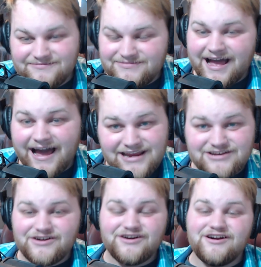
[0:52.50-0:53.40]
behind
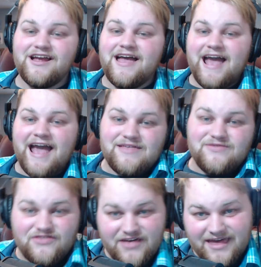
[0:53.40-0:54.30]
her,
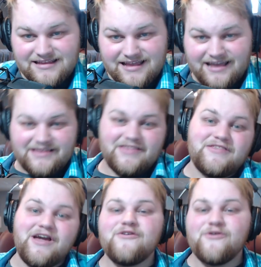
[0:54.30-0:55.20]
and then the
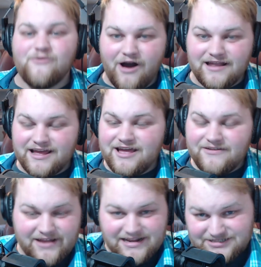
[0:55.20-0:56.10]
other one
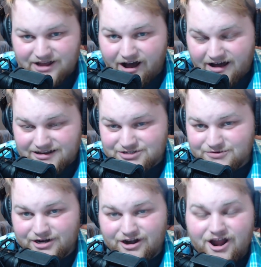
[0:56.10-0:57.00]
that I saw on
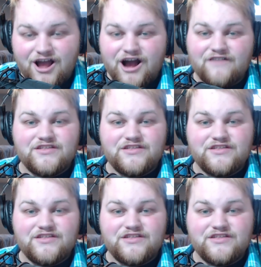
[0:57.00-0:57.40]
Twitter of the